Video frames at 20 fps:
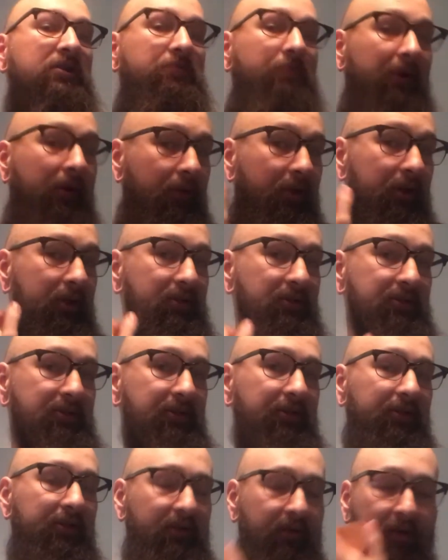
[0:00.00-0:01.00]
experience
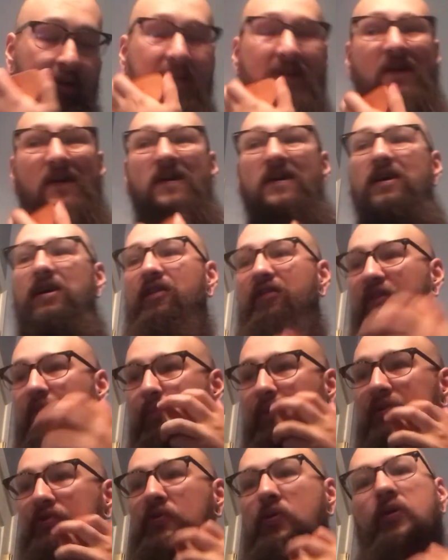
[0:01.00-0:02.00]
that the
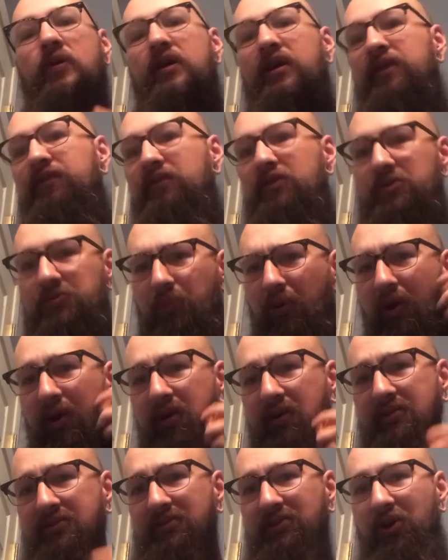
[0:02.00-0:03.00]
majority of those
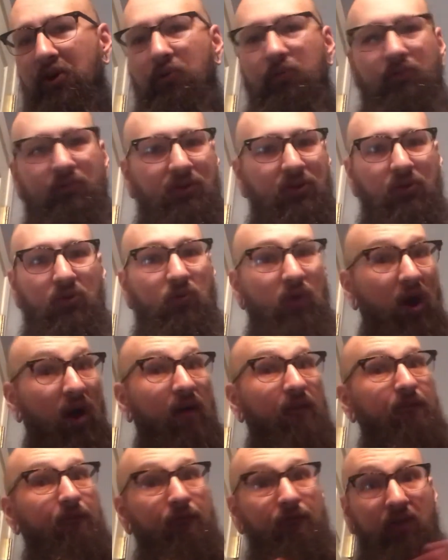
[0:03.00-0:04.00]
products don't do
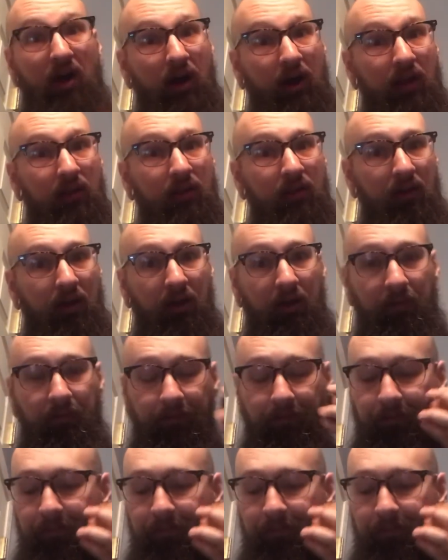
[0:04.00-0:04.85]
a fucking thing.